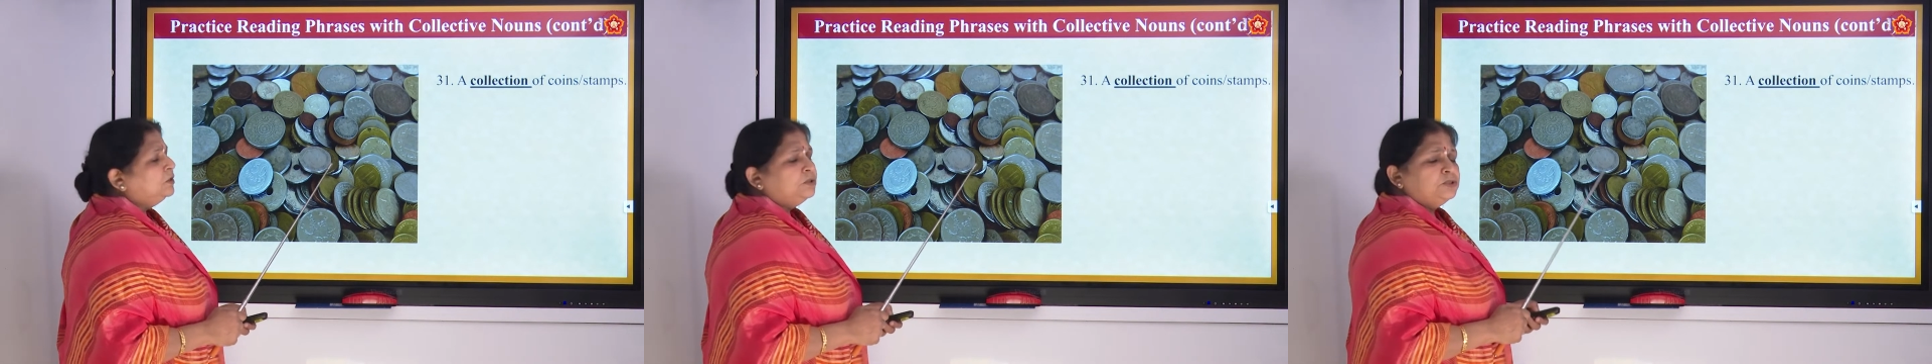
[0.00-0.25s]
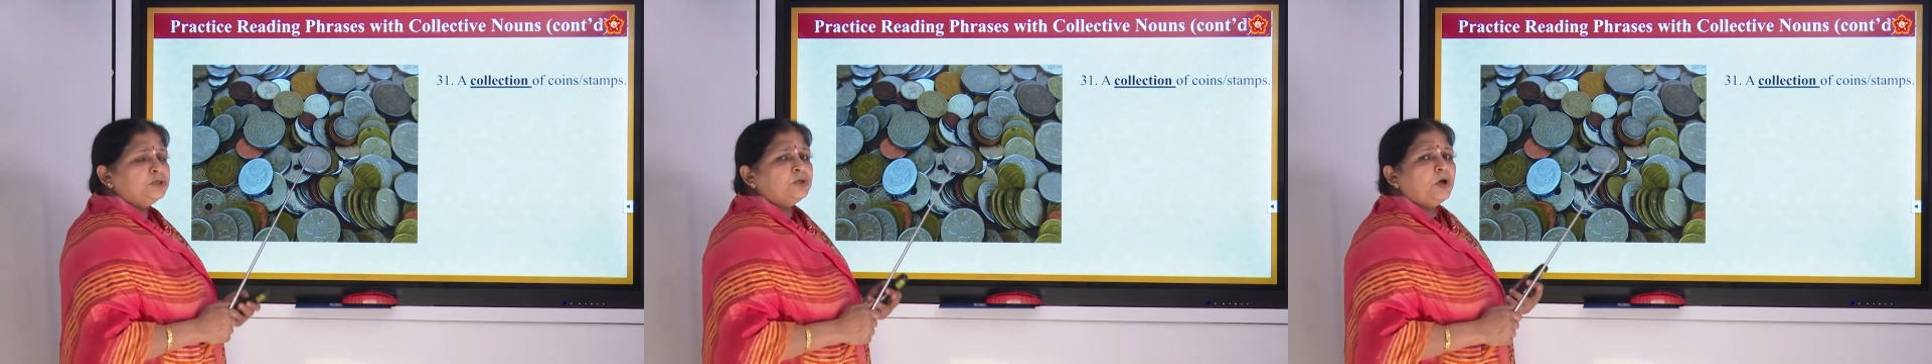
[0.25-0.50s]

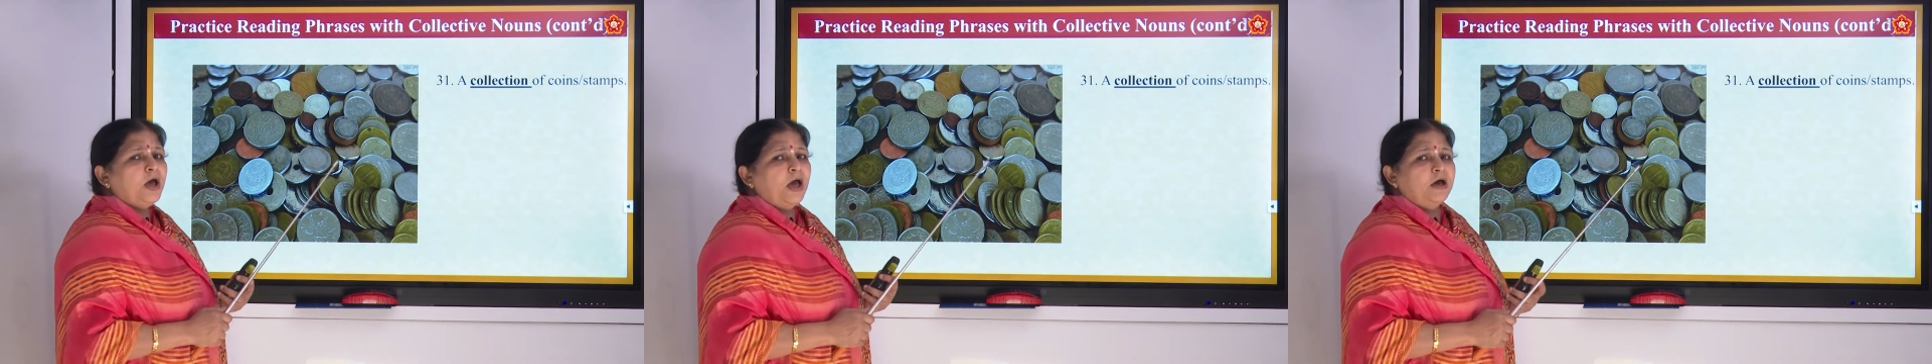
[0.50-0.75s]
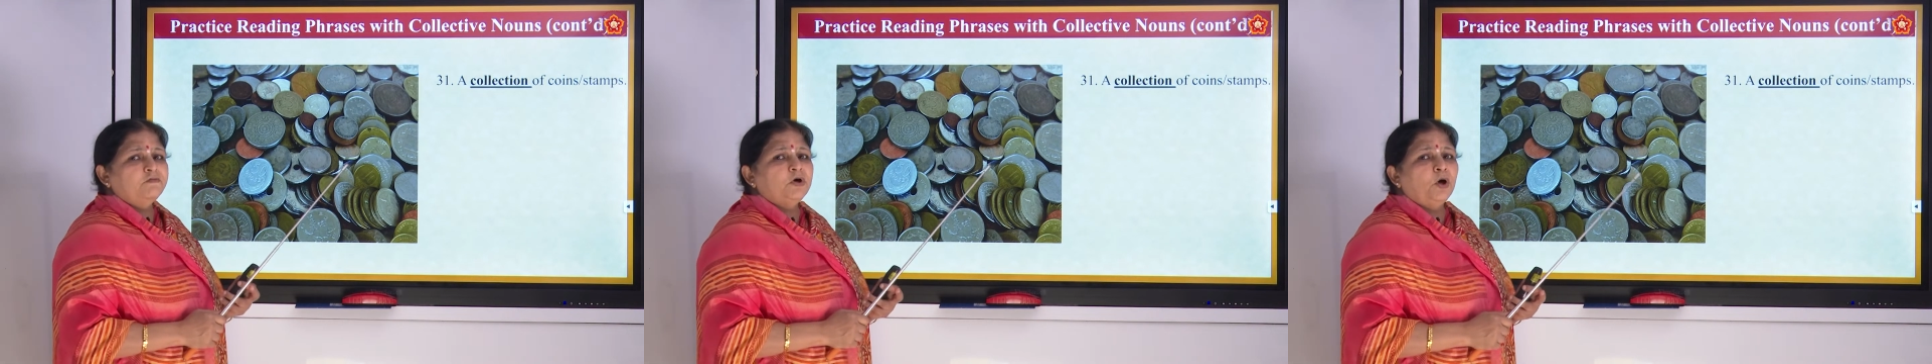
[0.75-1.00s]
Do you
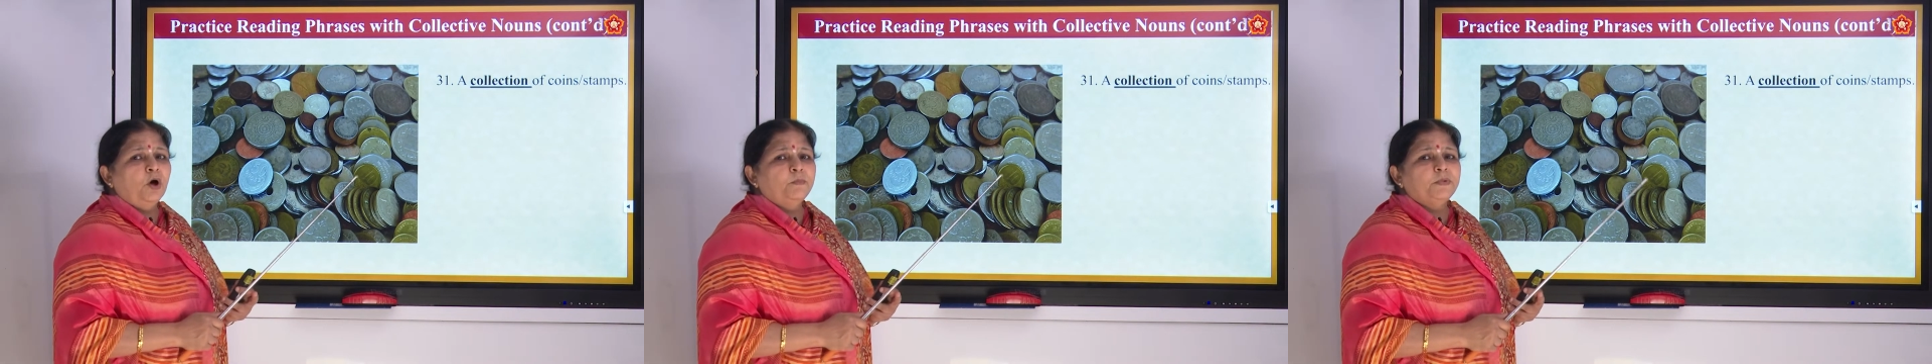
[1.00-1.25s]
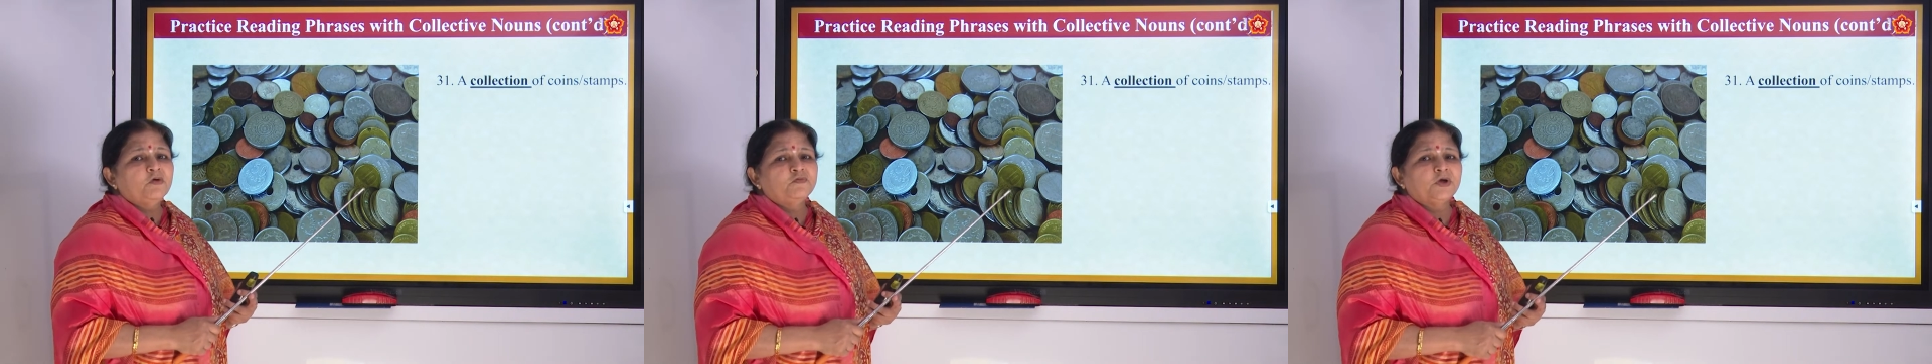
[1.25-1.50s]
have a
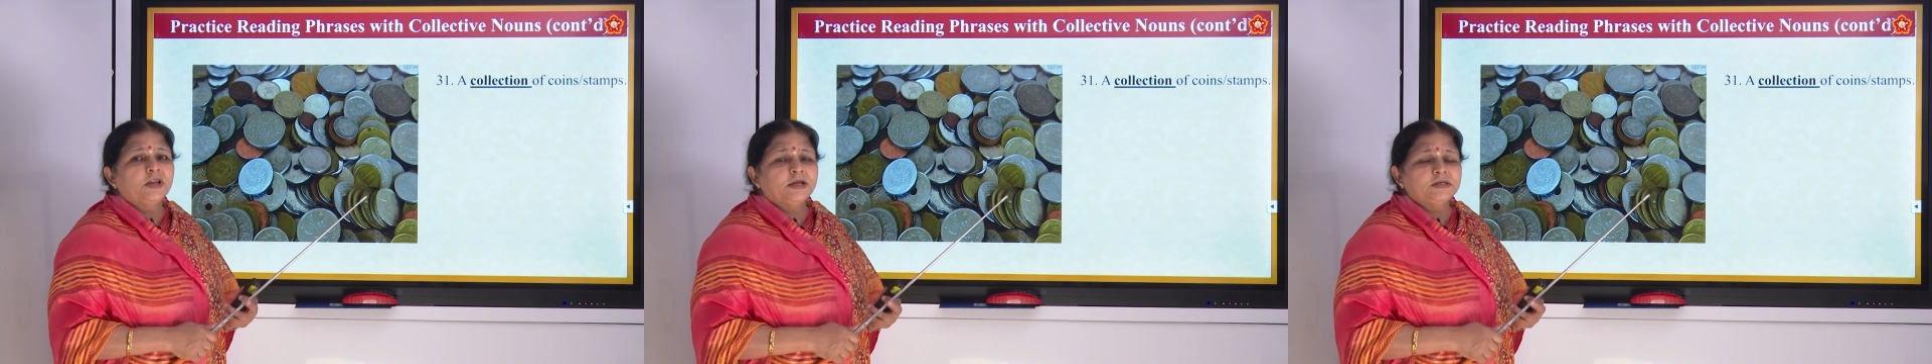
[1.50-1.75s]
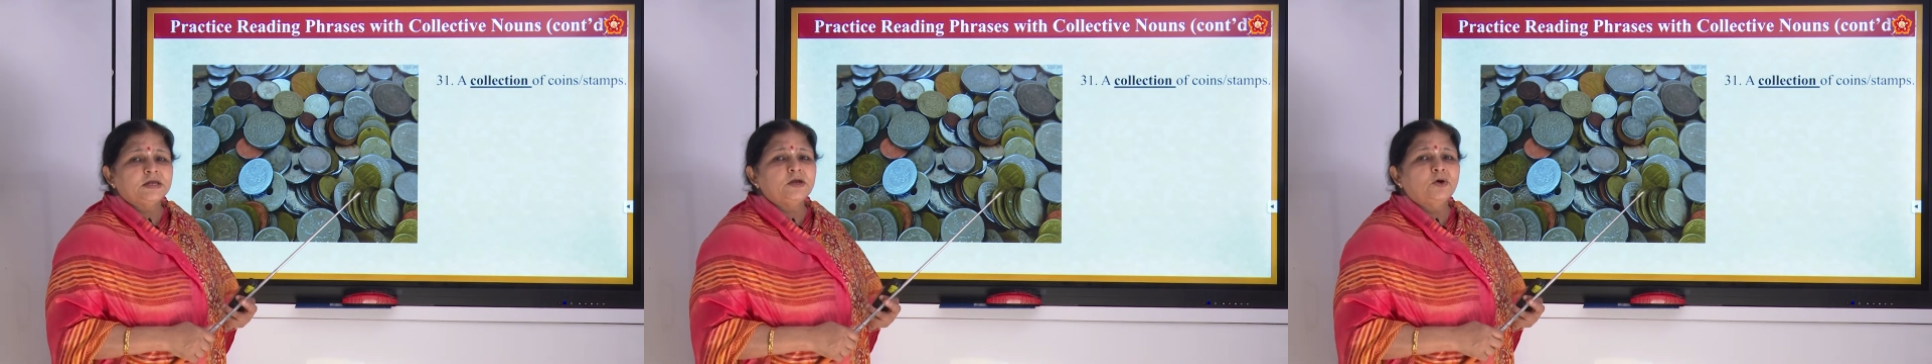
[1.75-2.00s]
hobby of
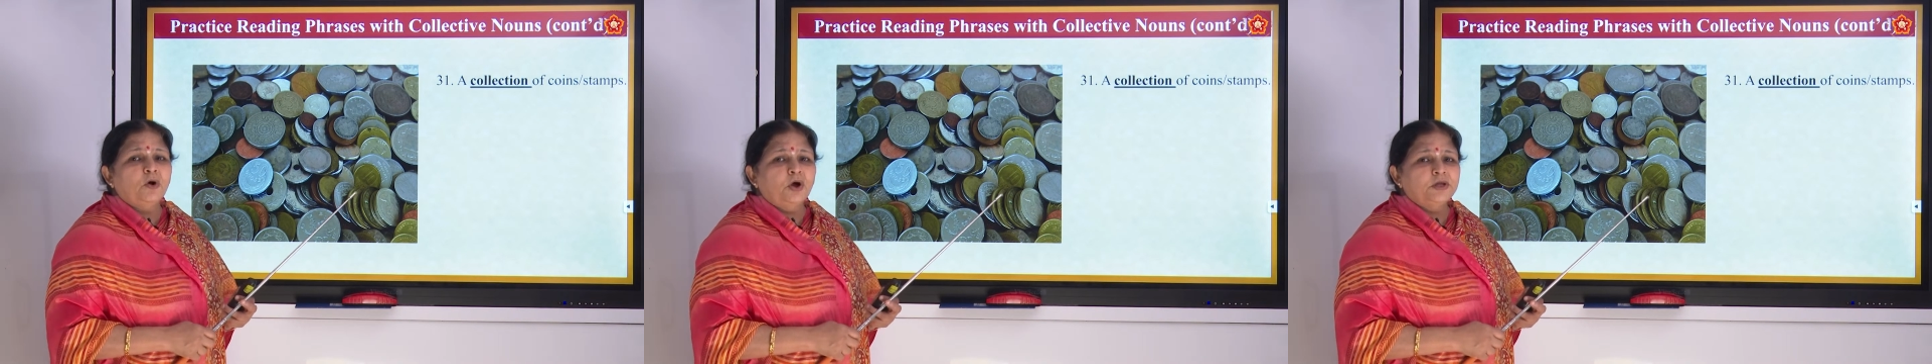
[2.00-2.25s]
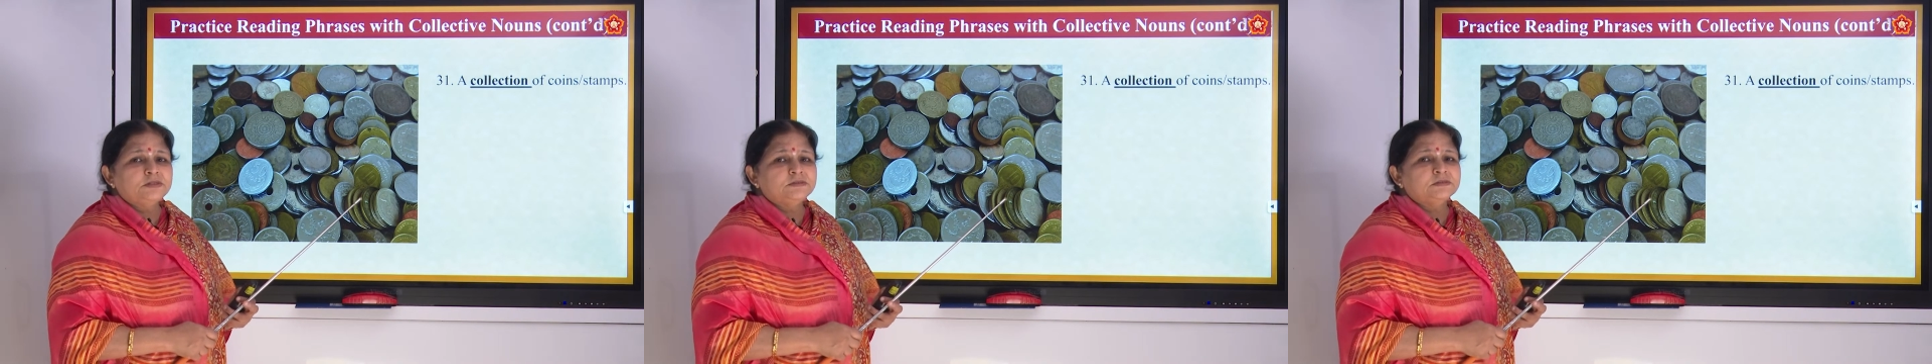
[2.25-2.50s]
collecting
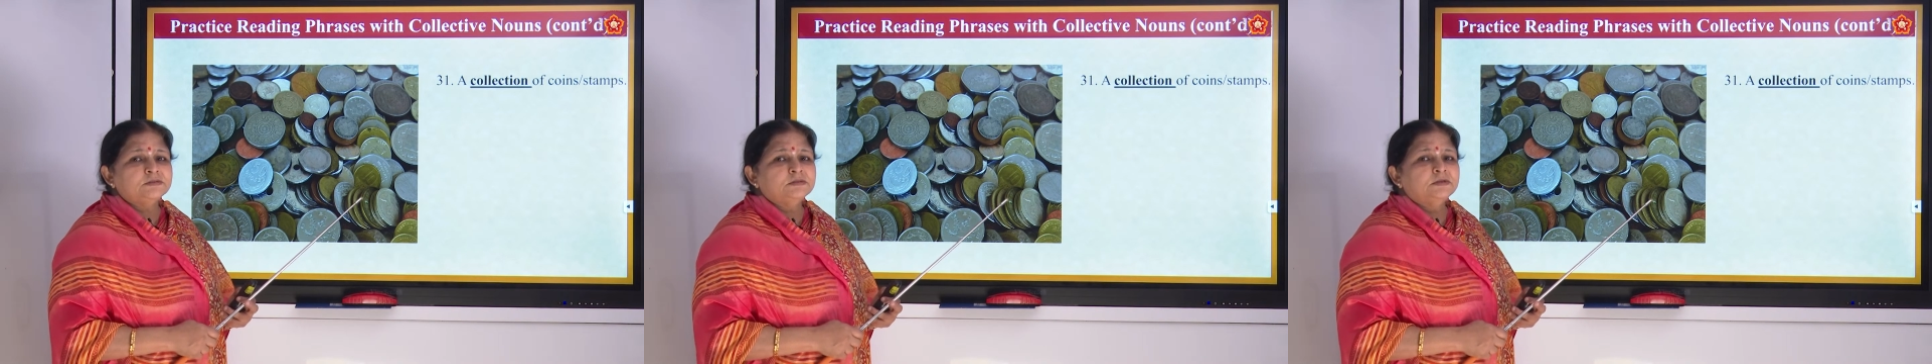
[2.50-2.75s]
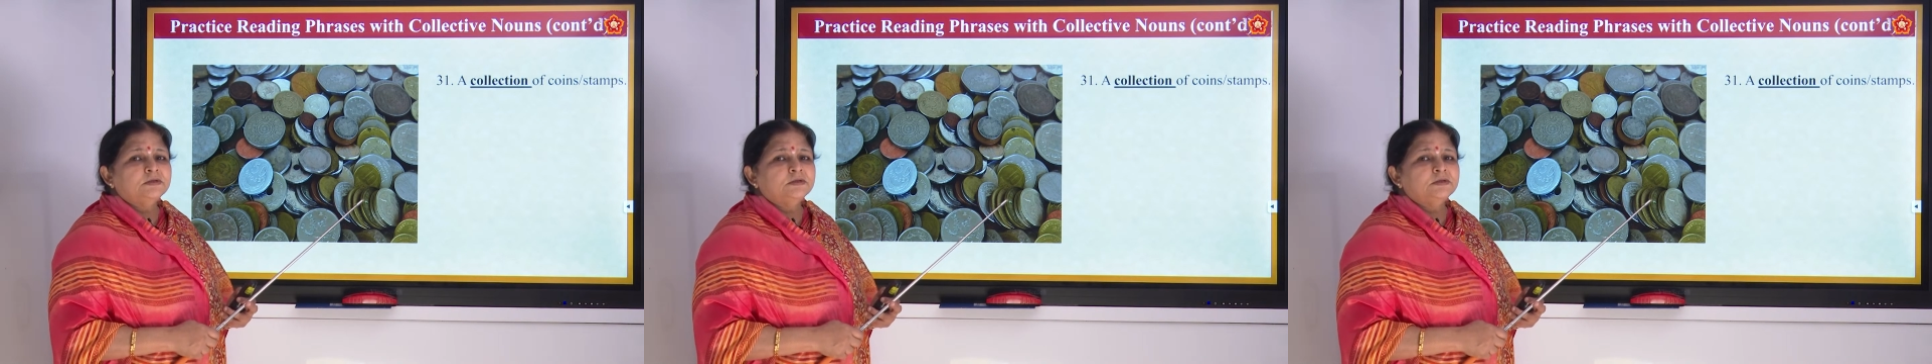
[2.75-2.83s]
coins?